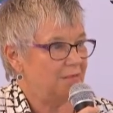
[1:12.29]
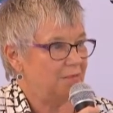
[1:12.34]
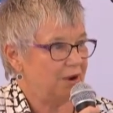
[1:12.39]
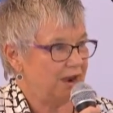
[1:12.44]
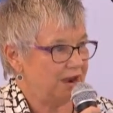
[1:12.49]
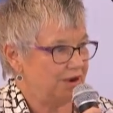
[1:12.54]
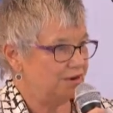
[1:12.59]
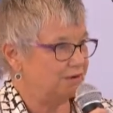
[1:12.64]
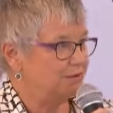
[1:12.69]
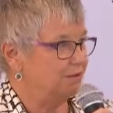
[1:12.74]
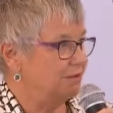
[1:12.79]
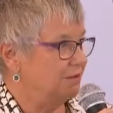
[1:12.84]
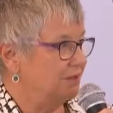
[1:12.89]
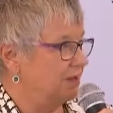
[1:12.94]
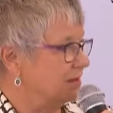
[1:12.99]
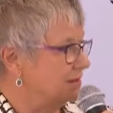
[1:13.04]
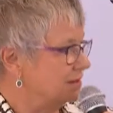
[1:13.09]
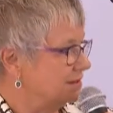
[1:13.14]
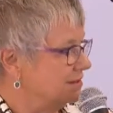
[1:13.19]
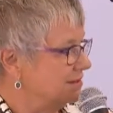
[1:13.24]
practical
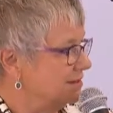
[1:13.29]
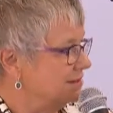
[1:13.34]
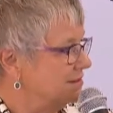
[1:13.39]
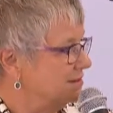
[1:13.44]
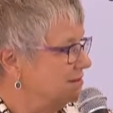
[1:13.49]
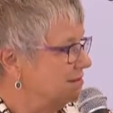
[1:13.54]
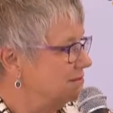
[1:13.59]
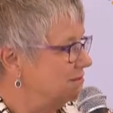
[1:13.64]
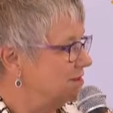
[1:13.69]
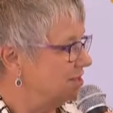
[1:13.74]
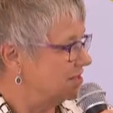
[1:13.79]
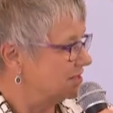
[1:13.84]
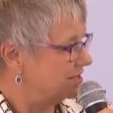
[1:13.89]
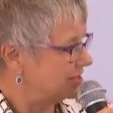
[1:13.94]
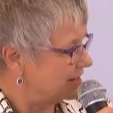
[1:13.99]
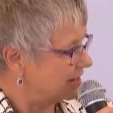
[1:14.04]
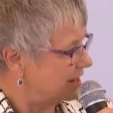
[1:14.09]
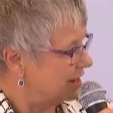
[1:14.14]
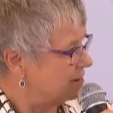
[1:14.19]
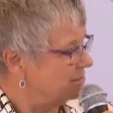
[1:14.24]
things
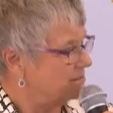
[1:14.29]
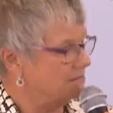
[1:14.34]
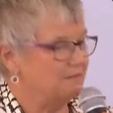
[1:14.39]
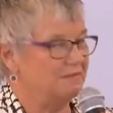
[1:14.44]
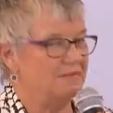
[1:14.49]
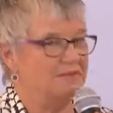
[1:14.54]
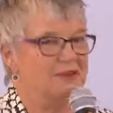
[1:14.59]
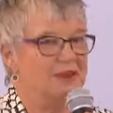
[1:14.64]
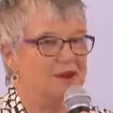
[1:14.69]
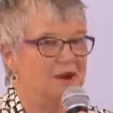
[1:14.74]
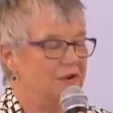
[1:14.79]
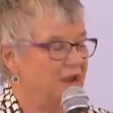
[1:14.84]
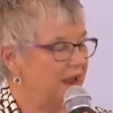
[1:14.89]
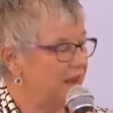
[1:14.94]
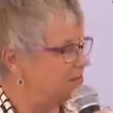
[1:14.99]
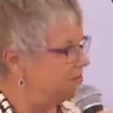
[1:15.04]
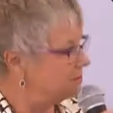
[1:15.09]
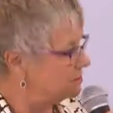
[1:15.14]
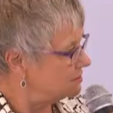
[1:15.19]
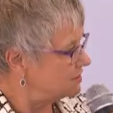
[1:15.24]
which, you know,
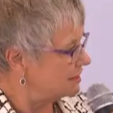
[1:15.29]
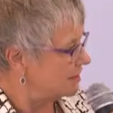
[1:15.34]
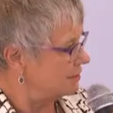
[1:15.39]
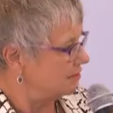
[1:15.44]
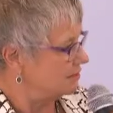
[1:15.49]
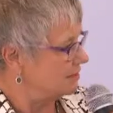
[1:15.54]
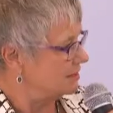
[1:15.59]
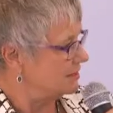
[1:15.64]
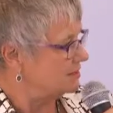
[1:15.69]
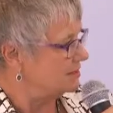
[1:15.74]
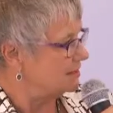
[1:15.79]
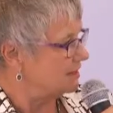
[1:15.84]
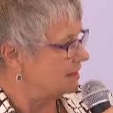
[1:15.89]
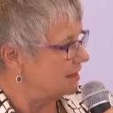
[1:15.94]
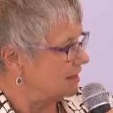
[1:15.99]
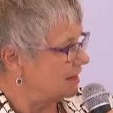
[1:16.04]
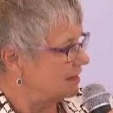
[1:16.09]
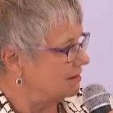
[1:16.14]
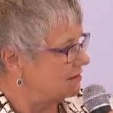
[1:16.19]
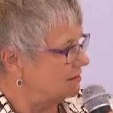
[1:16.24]
as you say, Minister,
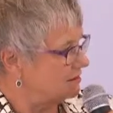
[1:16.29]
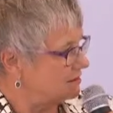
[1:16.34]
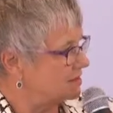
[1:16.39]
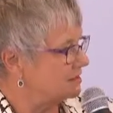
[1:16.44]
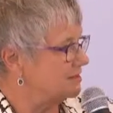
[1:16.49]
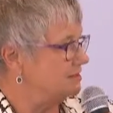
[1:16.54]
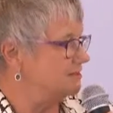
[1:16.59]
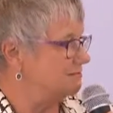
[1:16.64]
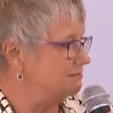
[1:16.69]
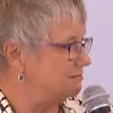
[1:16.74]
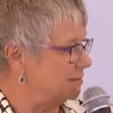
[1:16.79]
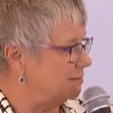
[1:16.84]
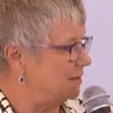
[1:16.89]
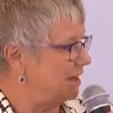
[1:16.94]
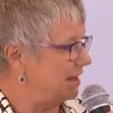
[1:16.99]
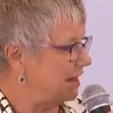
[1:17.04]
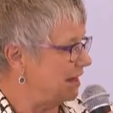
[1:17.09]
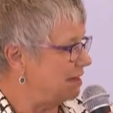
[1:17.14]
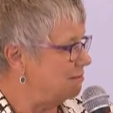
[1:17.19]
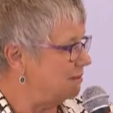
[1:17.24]
are not just
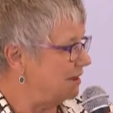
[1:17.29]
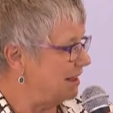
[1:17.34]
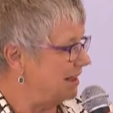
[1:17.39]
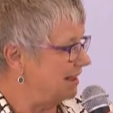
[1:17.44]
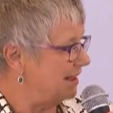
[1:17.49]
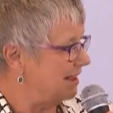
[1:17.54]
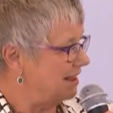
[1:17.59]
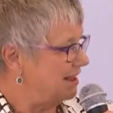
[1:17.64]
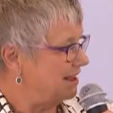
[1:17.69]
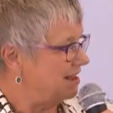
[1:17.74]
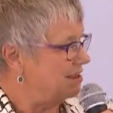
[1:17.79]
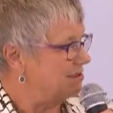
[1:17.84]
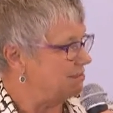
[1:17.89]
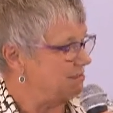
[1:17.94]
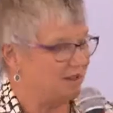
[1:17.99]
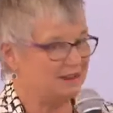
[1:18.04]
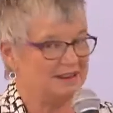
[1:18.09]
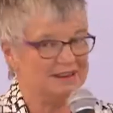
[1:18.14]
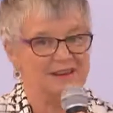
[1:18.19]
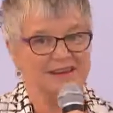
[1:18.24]
about APEC,
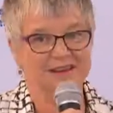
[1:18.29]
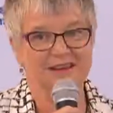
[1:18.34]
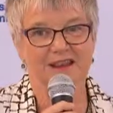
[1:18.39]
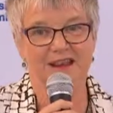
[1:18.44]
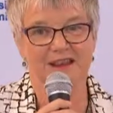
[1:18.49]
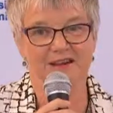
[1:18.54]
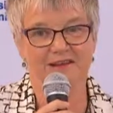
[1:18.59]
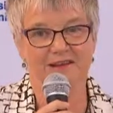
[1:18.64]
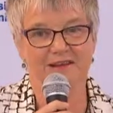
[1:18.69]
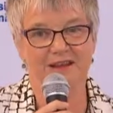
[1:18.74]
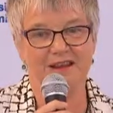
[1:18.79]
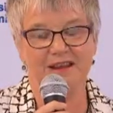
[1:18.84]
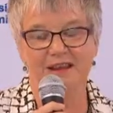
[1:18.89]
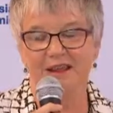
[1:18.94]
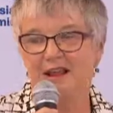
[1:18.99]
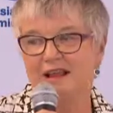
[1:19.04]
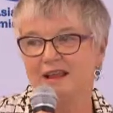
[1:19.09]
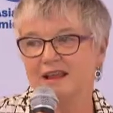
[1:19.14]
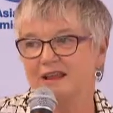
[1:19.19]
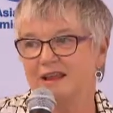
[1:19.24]
but can carry
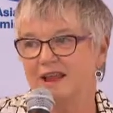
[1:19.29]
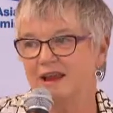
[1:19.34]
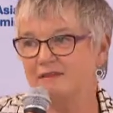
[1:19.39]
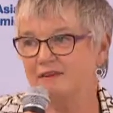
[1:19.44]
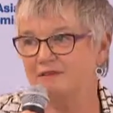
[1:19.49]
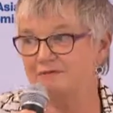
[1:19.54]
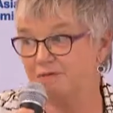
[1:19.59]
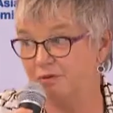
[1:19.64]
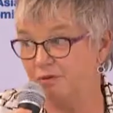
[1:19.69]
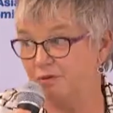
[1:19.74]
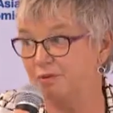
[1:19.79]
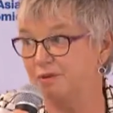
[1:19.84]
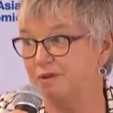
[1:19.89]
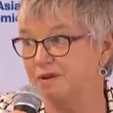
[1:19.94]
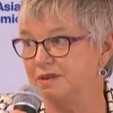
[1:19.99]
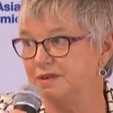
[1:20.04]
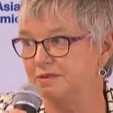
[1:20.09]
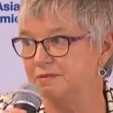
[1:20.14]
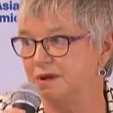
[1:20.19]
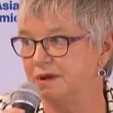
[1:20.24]

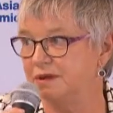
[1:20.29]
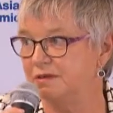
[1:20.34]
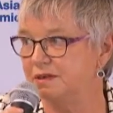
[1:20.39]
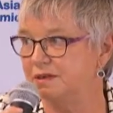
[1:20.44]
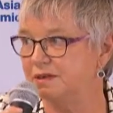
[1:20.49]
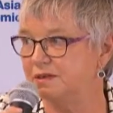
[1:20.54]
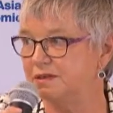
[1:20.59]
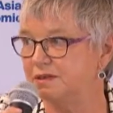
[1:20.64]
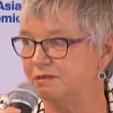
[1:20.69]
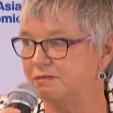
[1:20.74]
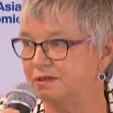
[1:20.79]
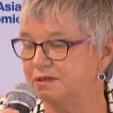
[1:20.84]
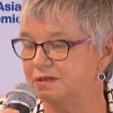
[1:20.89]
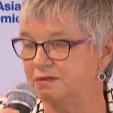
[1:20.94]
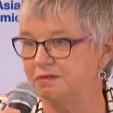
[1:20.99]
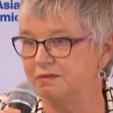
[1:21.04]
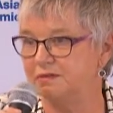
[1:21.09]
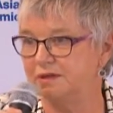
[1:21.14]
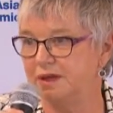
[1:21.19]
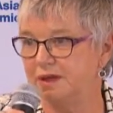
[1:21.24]
forward as well in terms
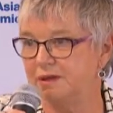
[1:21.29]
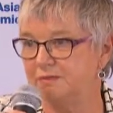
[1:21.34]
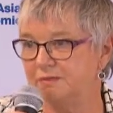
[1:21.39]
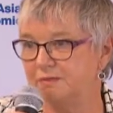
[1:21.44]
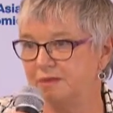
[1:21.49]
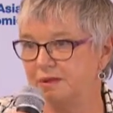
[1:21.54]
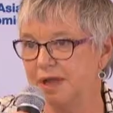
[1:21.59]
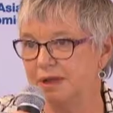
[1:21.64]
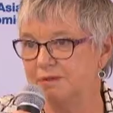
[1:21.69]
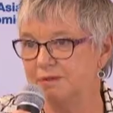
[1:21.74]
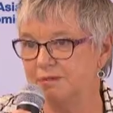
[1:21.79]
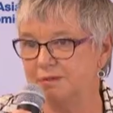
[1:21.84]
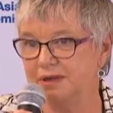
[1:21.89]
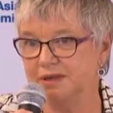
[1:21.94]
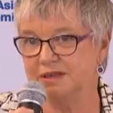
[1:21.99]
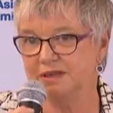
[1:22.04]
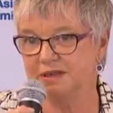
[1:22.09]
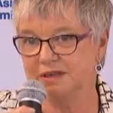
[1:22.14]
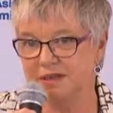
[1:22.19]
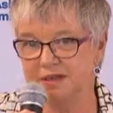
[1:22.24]
of
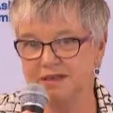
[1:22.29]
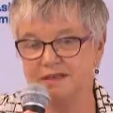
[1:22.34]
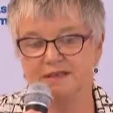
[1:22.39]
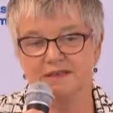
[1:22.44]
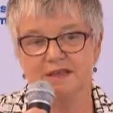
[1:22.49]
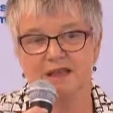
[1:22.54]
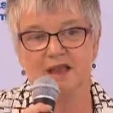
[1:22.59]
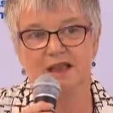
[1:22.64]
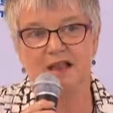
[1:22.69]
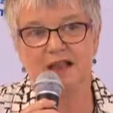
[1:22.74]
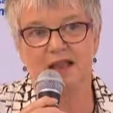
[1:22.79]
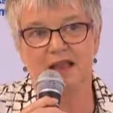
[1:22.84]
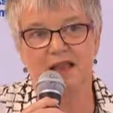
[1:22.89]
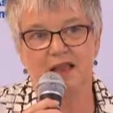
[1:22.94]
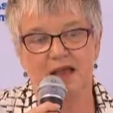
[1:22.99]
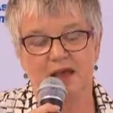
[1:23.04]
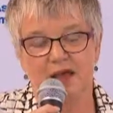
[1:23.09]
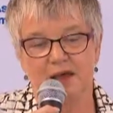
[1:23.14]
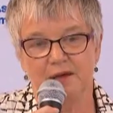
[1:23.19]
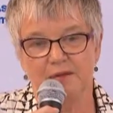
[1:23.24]
capabilities
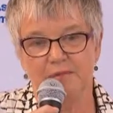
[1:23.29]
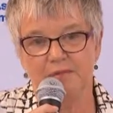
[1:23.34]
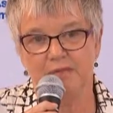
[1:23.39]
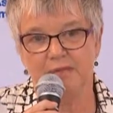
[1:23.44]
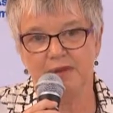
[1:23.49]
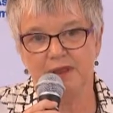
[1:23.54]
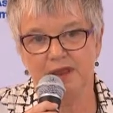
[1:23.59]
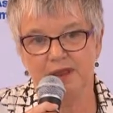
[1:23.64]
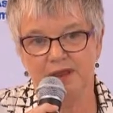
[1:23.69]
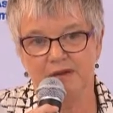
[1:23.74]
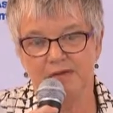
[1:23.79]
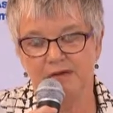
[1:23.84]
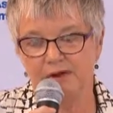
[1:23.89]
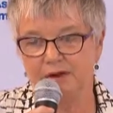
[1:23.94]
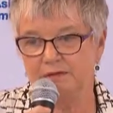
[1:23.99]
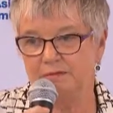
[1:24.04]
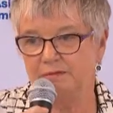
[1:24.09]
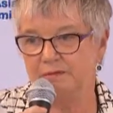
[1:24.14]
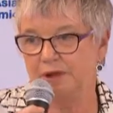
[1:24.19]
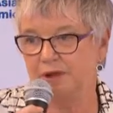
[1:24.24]
here
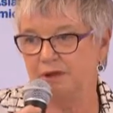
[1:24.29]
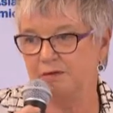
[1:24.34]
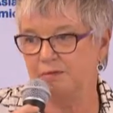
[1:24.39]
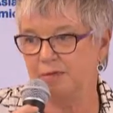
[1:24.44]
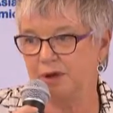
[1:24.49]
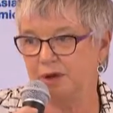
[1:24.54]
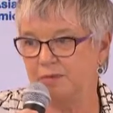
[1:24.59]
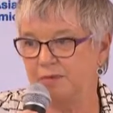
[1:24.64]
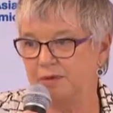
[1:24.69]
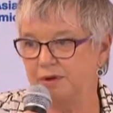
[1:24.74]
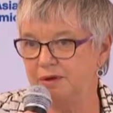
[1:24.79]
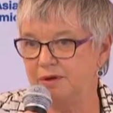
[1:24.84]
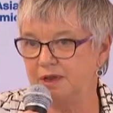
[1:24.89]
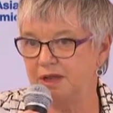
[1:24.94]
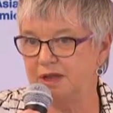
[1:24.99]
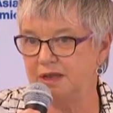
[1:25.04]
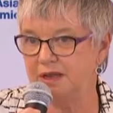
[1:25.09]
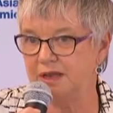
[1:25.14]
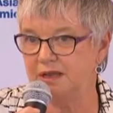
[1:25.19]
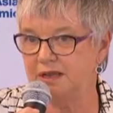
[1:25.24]
in Papua
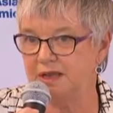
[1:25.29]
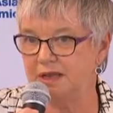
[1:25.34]
New Guinea.